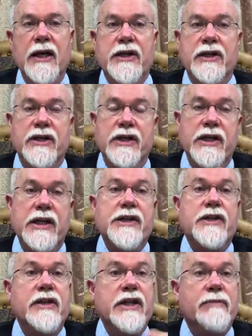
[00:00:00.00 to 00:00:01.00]

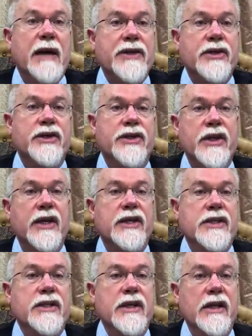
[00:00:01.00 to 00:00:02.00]
Each of these passages
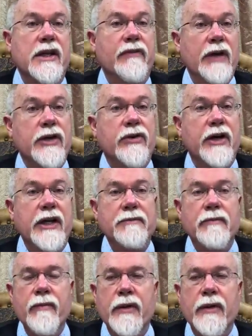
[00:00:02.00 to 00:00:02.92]
ends in a victory,